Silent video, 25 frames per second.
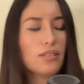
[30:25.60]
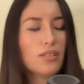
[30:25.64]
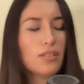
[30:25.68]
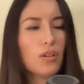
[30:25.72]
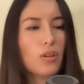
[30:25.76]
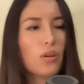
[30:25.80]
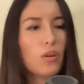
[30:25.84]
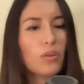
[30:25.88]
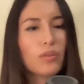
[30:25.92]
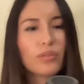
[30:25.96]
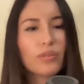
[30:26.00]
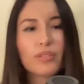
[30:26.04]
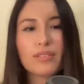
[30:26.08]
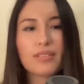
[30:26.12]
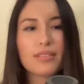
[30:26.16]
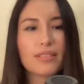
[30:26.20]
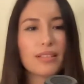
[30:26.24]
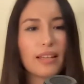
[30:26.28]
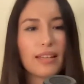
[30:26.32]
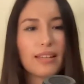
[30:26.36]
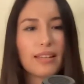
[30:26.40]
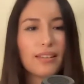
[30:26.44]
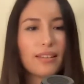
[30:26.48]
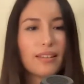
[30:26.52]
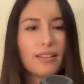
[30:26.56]
all this
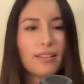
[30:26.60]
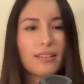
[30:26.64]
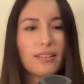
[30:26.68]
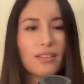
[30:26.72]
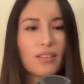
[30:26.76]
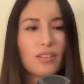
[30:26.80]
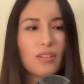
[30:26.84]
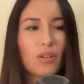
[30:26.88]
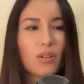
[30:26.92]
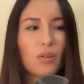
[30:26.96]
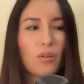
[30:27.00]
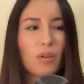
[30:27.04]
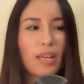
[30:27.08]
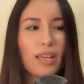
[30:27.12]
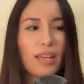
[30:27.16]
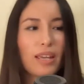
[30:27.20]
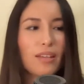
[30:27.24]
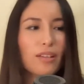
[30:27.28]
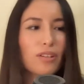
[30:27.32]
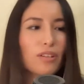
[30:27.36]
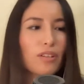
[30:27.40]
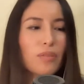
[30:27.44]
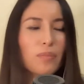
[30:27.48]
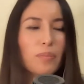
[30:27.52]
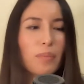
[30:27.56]
like,
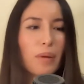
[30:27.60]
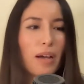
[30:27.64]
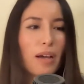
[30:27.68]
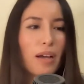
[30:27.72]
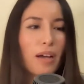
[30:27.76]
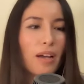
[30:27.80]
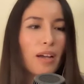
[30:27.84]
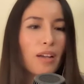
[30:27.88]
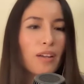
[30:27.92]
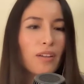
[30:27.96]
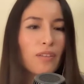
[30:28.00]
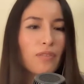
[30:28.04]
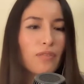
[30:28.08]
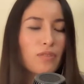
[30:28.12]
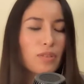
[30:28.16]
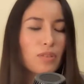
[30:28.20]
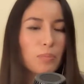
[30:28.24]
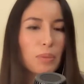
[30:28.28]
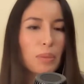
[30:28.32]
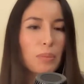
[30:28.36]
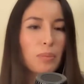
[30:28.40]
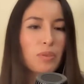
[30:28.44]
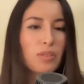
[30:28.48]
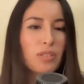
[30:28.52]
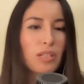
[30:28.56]
hater vibe to
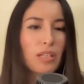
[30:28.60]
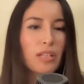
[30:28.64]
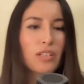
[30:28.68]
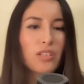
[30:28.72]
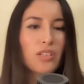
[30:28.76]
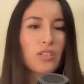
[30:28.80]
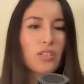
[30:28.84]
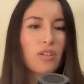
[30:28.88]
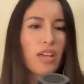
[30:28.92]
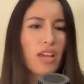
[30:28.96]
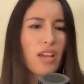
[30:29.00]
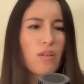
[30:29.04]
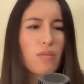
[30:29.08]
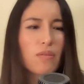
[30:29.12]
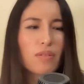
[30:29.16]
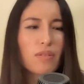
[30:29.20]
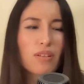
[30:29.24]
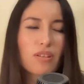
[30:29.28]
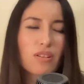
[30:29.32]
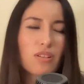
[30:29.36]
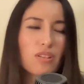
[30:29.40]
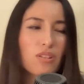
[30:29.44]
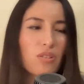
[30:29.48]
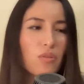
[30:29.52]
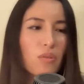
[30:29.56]
people telling you, hey, what are
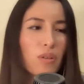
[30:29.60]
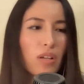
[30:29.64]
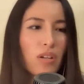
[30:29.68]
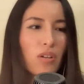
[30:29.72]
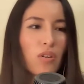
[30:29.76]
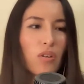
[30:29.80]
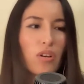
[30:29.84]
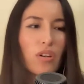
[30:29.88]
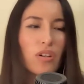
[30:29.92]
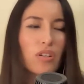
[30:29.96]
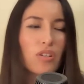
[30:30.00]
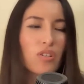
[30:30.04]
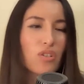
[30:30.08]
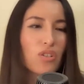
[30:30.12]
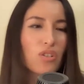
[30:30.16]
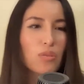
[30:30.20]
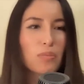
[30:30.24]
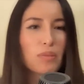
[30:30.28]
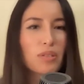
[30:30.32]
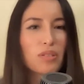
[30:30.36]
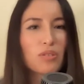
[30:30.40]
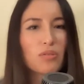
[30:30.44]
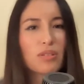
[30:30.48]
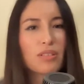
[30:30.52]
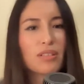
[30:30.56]
you doing? Or you shouldn't
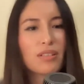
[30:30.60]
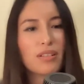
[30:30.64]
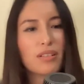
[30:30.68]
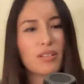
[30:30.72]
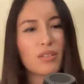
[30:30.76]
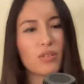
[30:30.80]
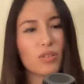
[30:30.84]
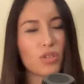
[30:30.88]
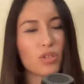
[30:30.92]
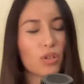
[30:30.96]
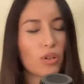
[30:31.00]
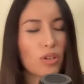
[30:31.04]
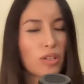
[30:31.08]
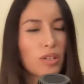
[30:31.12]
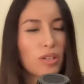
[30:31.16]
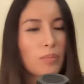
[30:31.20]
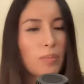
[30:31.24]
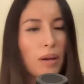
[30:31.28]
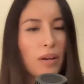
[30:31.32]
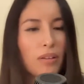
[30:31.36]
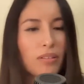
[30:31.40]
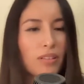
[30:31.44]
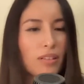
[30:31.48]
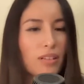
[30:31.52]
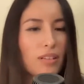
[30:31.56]
be doing this or talking
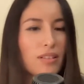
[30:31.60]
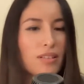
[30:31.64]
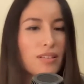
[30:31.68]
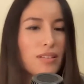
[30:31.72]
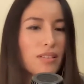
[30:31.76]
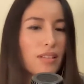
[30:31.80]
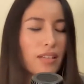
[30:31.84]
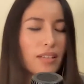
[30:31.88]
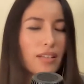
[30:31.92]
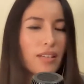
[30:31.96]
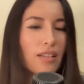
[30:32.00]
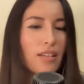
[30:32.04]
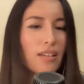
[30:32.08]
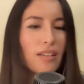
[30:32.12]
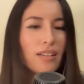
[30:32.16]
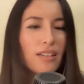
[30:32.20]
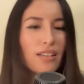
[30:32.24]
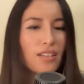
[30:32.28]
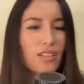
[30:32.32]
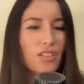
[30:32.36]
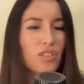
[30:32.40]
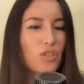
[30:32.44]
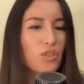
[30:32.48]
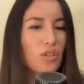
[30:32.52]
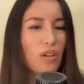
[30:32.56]
about this. Like,
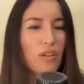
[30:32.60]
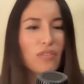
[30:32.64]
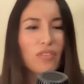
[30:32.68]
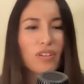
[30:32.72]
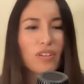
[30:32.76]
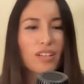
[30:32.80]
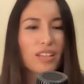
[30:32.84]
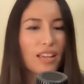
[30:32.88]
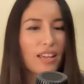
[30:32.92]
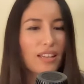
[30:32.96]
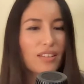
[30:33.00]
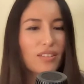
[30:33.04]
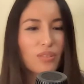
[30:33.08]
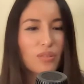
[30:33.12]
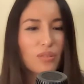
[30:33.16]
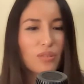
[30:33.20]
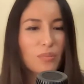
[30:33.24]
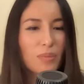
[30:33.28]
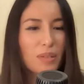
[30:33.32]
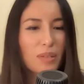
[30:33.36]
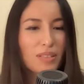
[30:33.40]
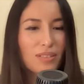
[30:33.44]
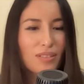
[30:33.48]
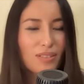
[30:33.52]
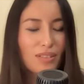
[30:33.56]
do you ever get those
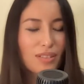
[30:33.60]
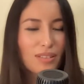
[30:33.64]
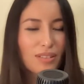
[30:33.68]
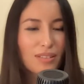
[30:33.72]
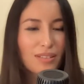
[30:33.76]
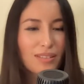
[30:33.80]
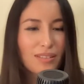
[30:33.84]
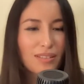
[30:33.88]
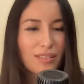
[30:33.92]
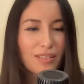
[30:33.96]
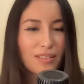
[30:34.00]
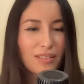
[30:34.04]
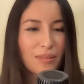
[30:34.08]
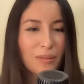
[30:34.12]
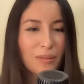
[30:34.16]
messages?